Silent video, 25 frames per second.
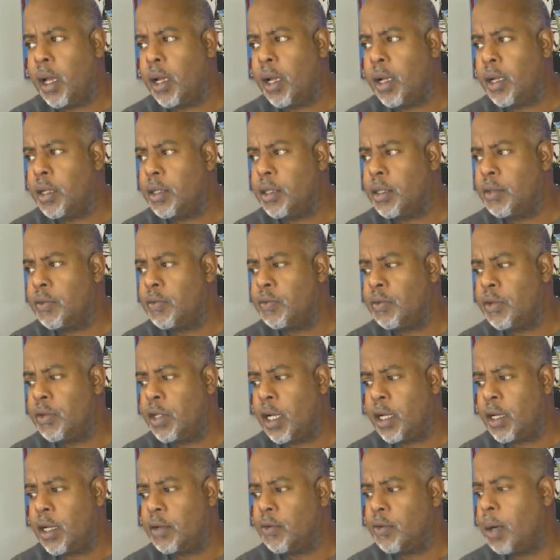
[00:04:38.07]

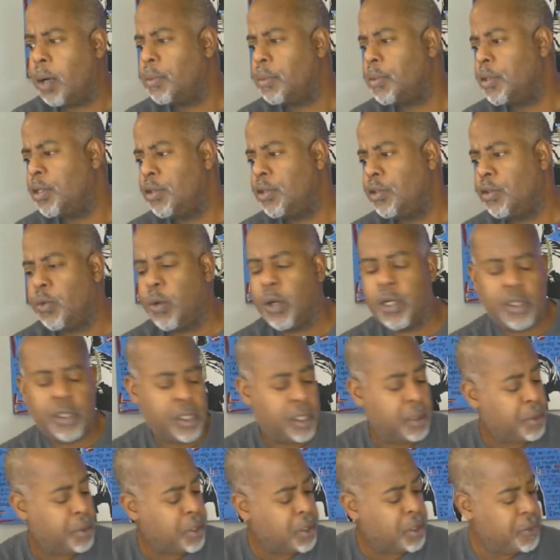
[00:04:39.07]
Duncan Robinson's
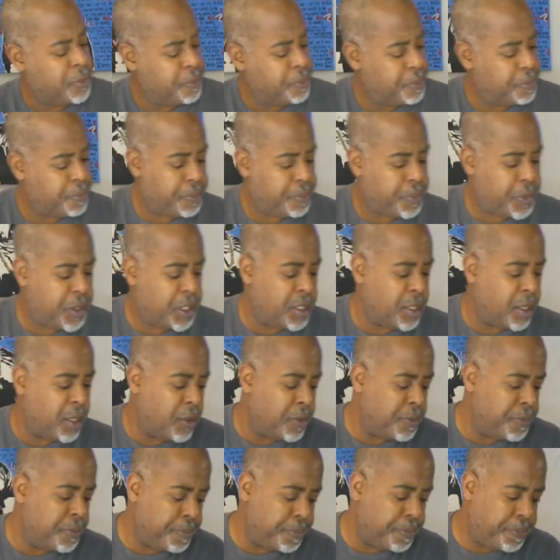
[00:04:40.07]
questionable.
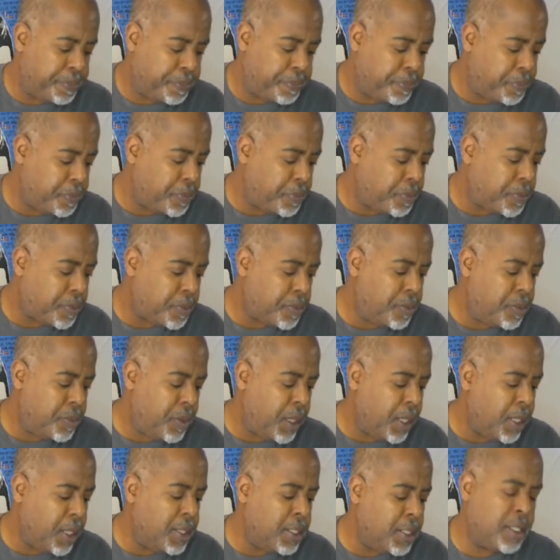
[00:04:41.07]
So
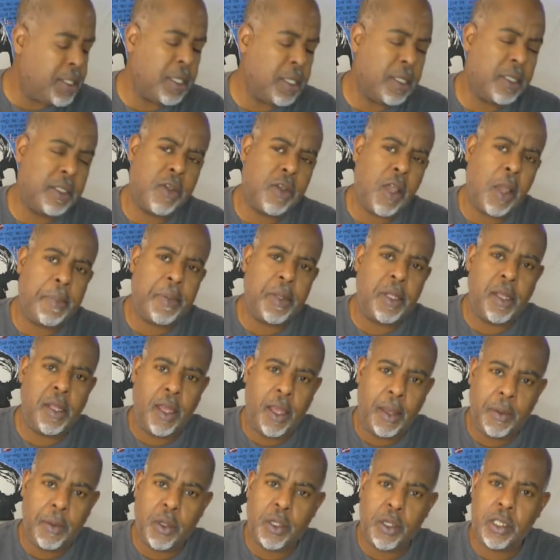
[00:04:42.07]
still a scrappy
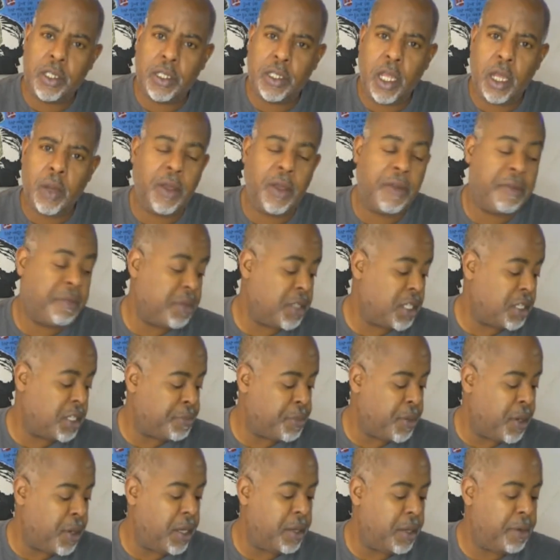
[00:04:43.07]
team. Going to stay away from the
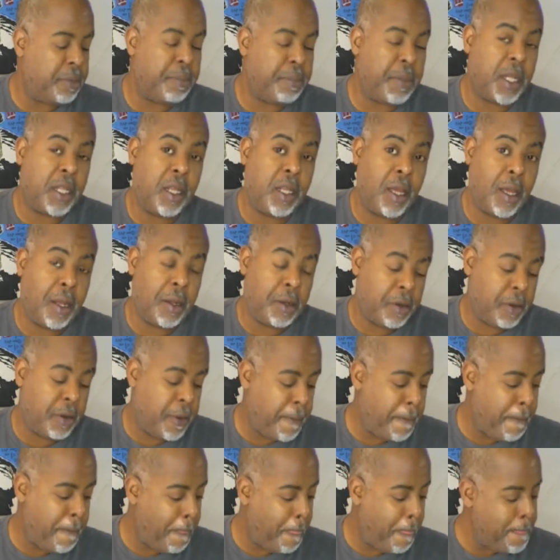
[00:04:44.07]
spread at the end.
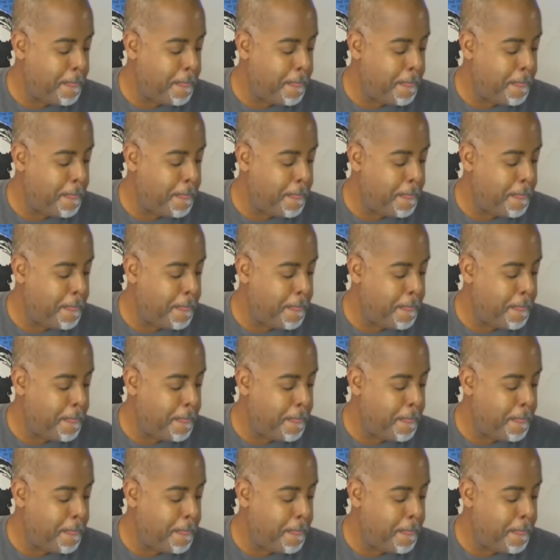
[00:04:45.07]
